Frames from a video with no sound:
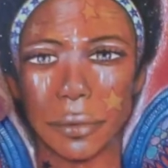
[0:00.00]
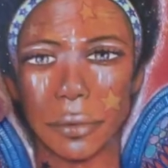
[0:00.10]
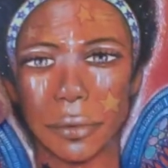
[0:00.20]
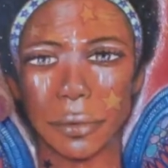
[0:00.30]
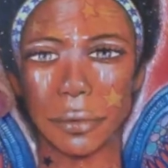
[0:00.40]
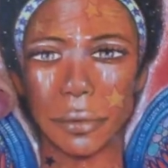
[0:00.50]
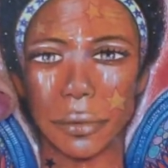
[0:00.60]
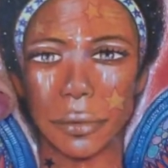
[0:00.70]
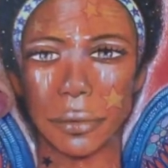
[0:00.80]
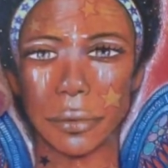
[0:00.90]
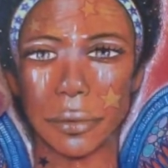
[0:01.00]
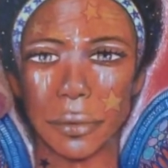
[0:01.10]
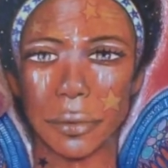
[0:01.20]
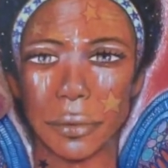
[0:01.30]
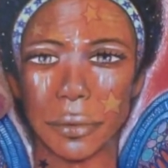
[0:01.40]
guided me for
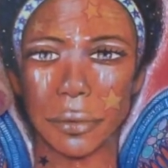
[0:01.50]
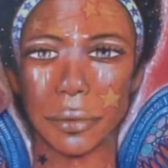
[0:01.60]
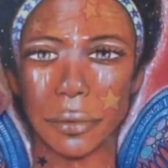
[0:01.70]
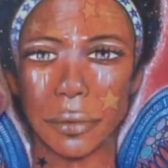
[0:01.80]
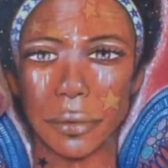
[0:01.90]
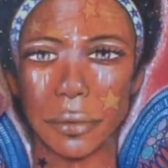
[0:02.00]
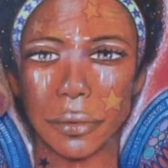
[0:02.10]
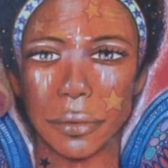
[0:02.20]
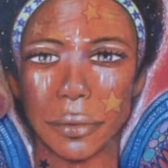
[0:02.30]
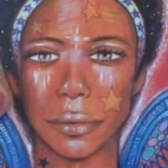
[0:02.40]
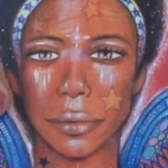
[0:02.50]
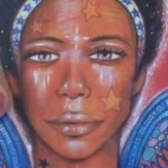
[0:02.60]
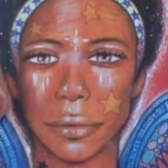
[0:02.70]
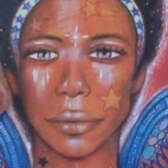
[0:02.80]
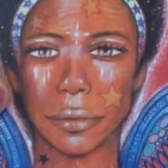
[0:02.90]
joy. Go for
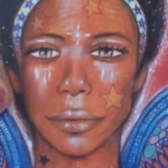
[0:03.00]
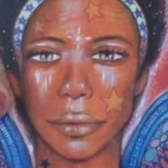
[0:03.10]
joy.